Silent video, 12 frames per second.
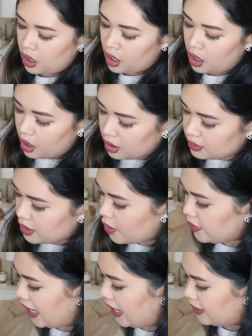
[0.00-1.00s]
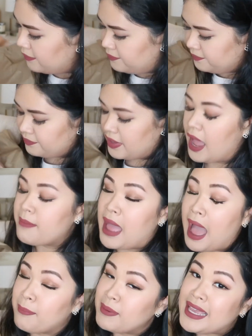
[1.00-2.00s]
Oh, okay. I'm
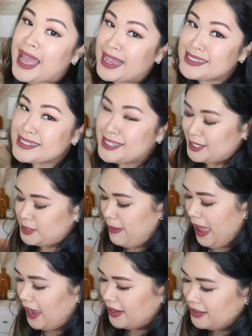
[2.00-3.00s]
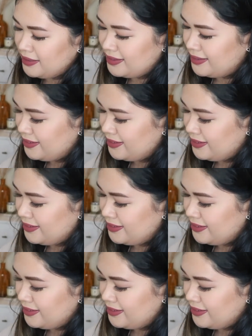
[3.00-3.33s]
happy it has a dust bag.